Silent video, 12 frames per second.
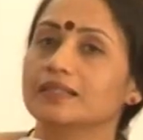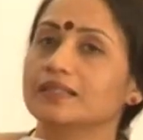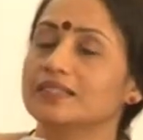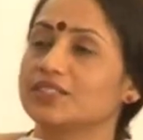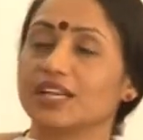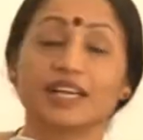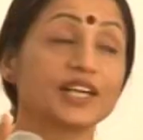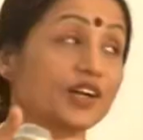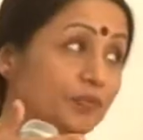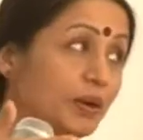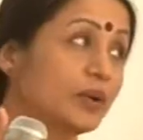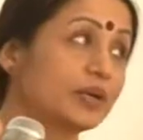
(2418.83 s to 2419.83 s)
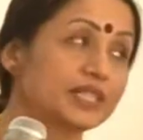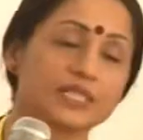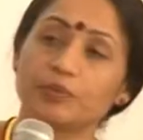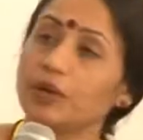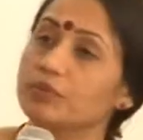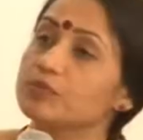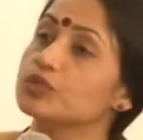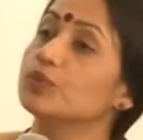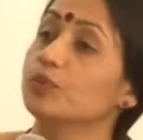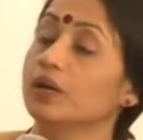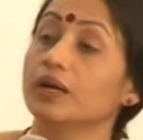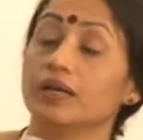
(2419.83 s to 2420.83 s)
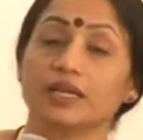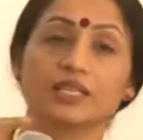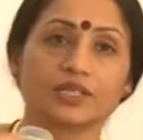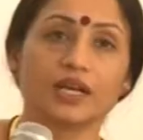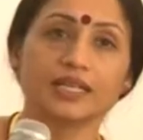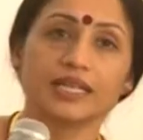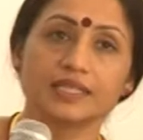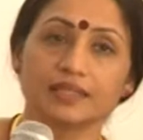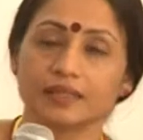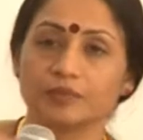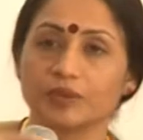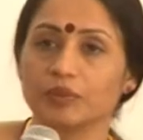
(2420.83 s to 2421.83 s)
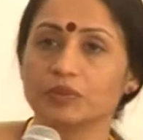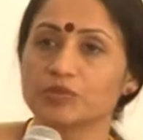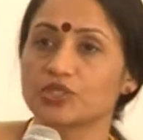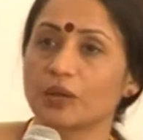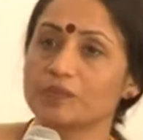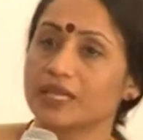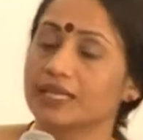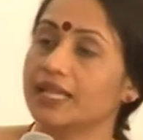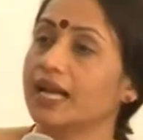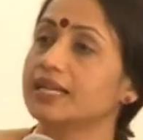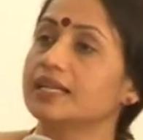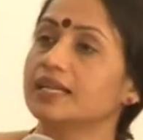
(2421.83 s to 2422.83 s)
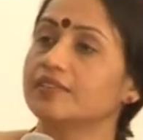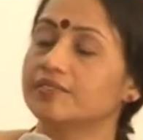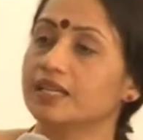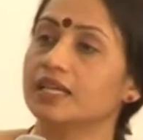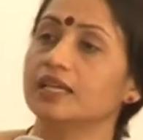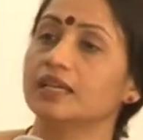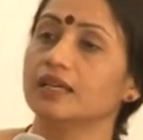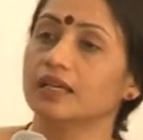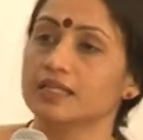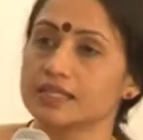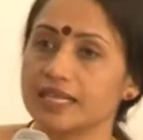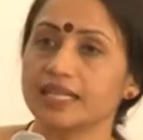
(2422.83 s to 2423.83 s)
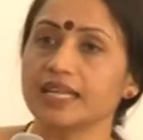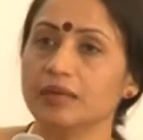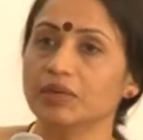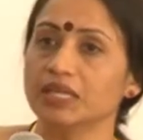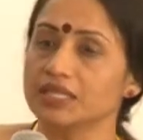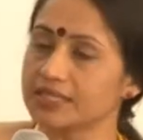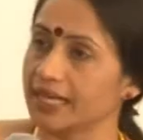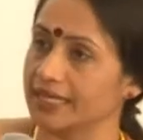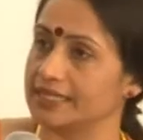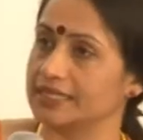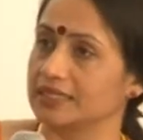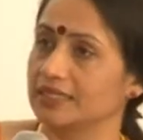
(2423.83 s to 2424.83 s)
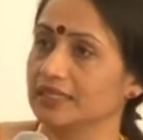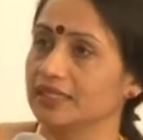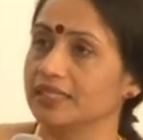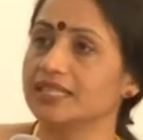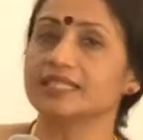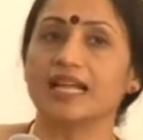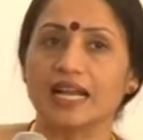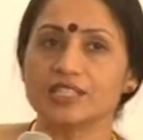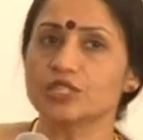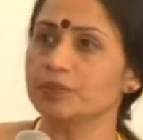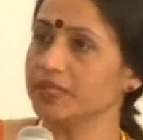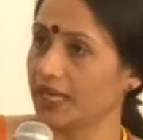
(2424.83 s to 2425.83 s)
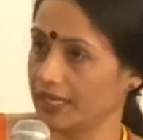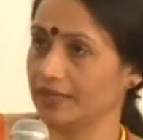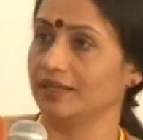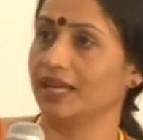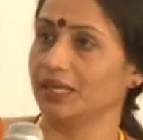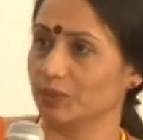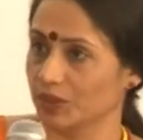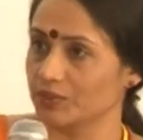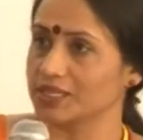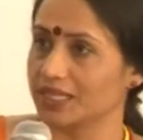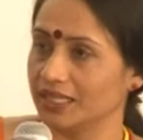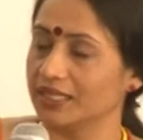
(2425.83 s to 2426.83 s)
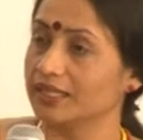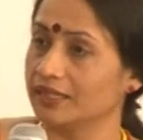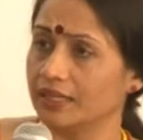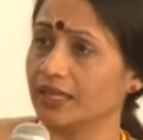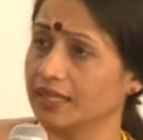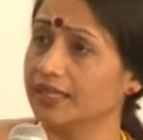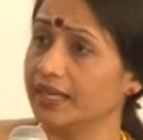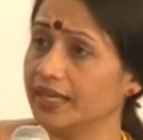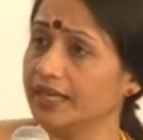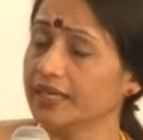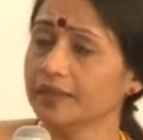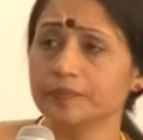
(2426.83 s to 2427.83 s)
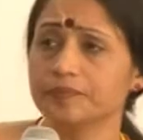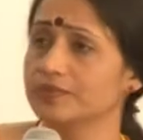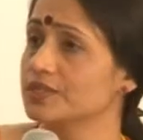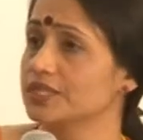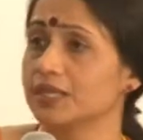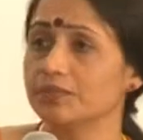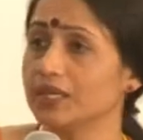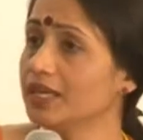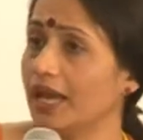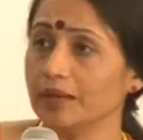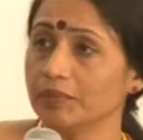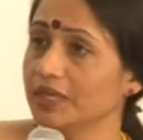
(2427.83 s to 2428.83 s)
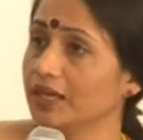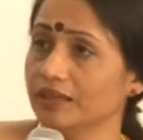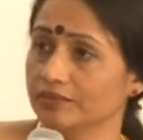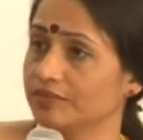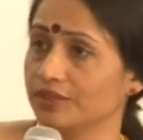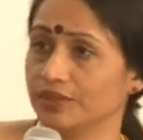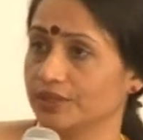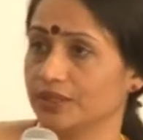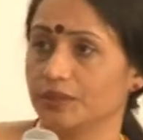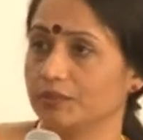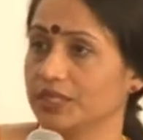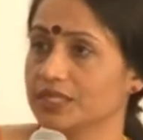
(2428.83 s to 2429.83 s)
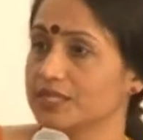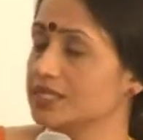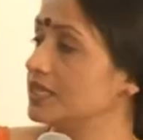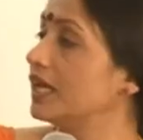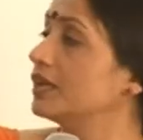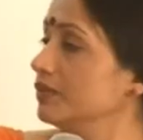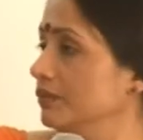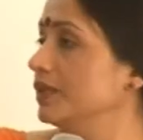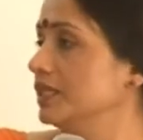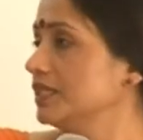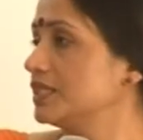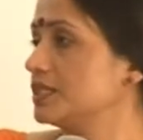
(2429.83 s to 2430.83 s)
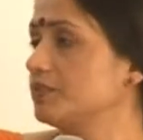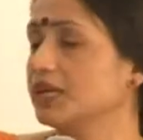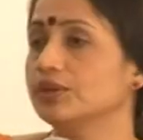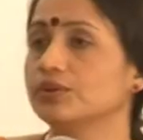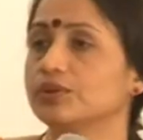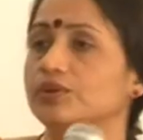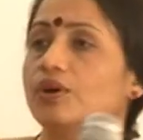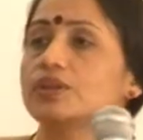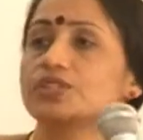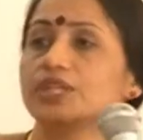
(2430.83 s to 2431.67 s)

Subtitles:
the sharing of power is a problem. So it's not that the problem stops at that. If the state government decides that it has to be done, like what was done in Delhi, same thing can be done for a bigger city, like whether it is Bengaluru or